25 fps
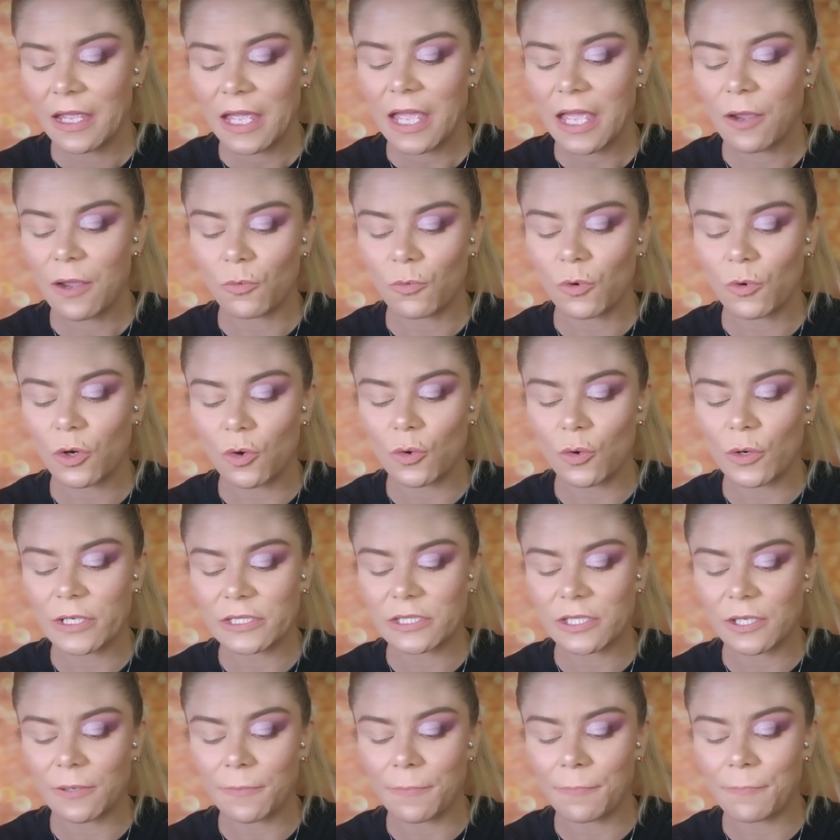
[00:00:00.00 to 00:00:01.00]
and we're
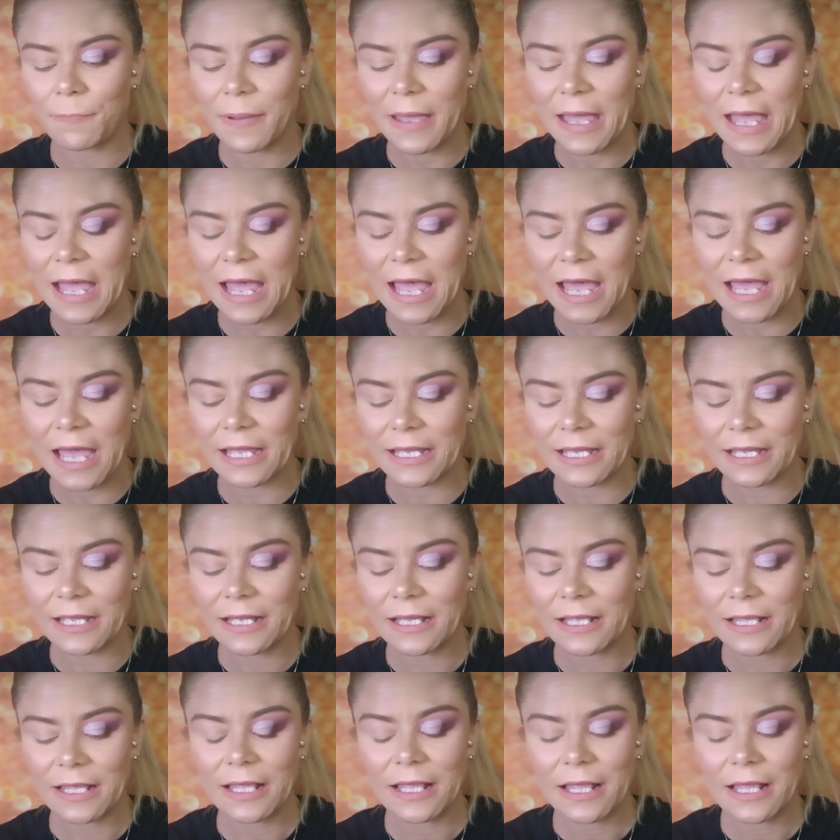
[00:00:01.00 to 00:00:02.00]
going to pack
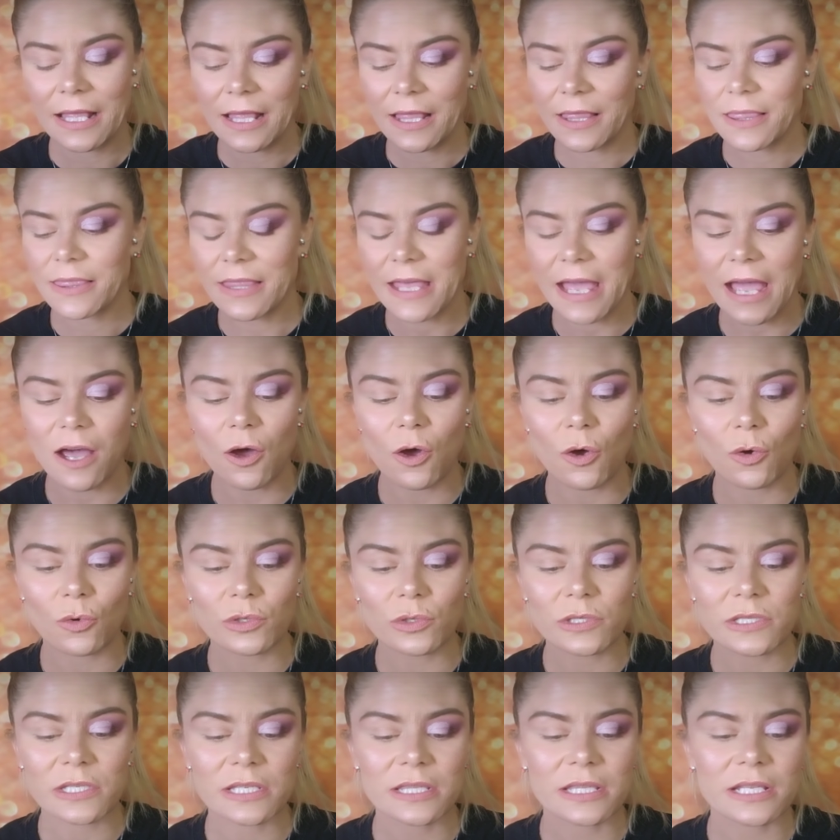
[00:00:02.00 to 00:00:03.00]
that
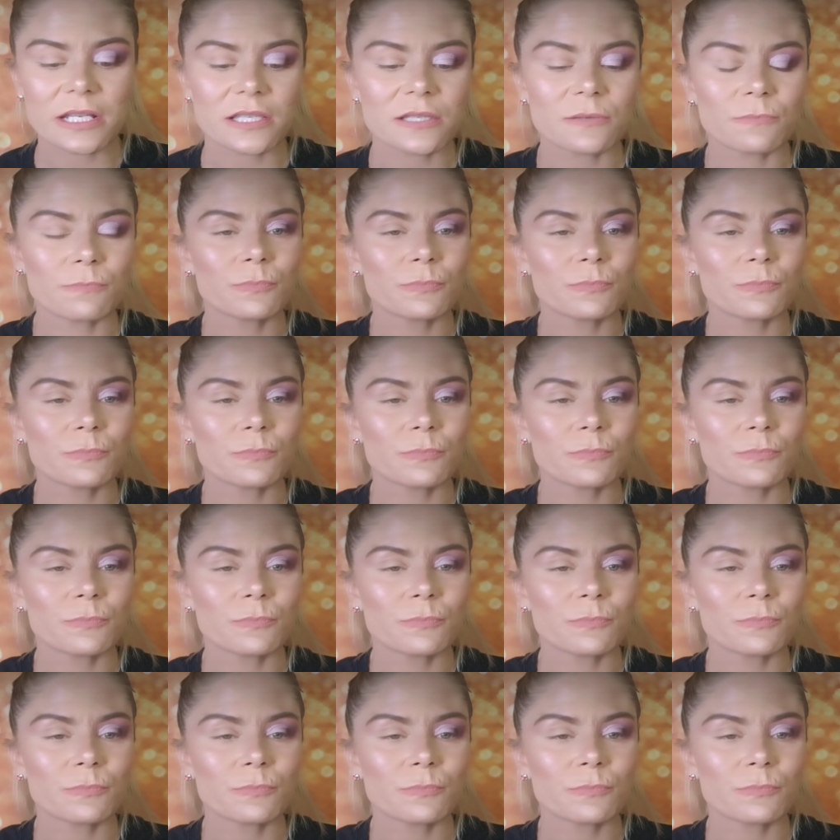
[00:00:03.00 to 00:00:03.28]
onto this